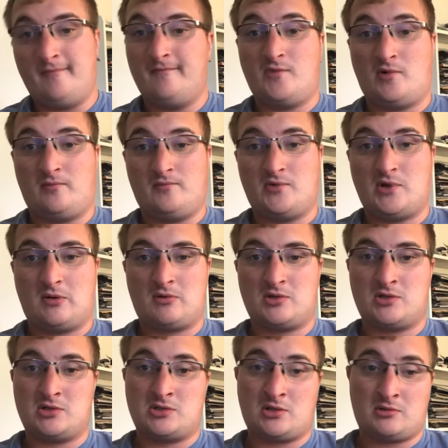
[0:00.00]
I'm going
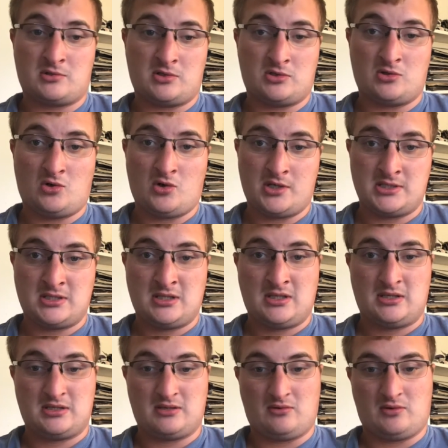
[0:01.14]
to start the toys,
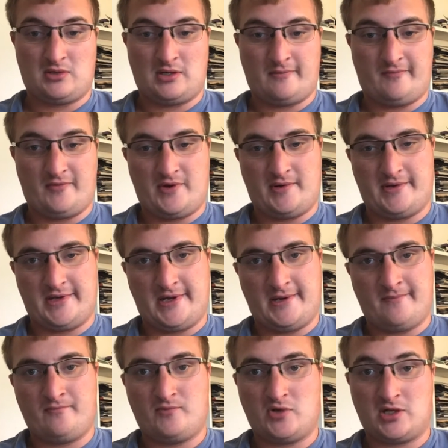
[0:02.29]
something like that, at the end,
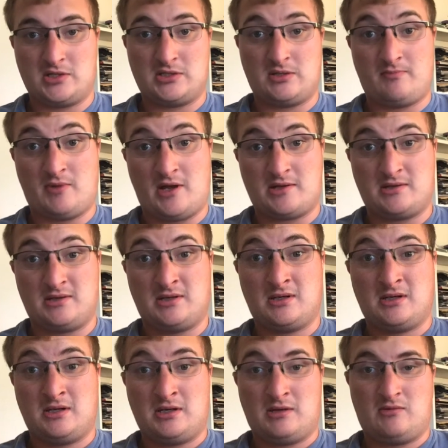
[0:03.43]
because that's
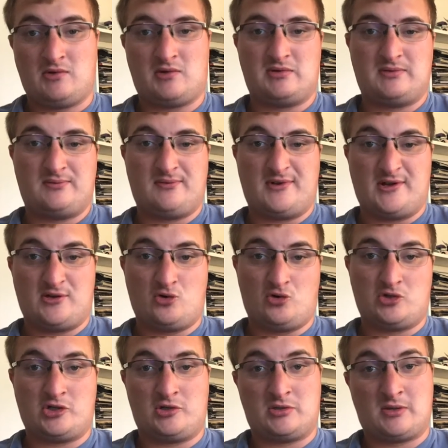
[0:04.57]
pretty cool.
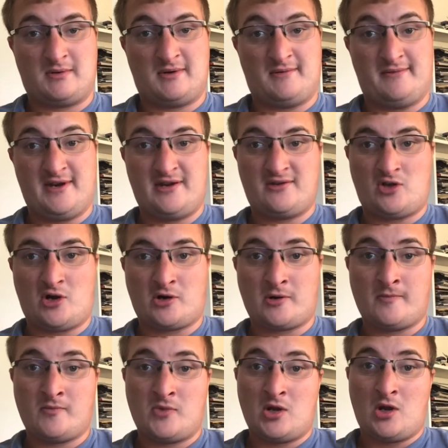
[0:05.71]
So it's gonna be a very long
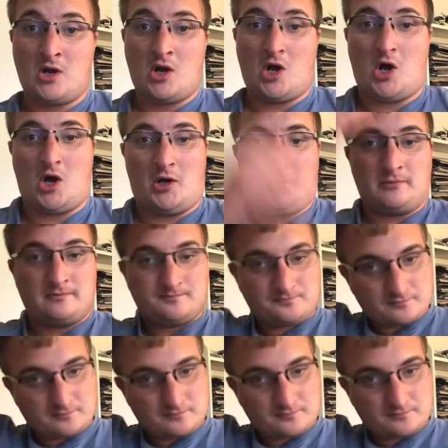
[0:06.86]
haul.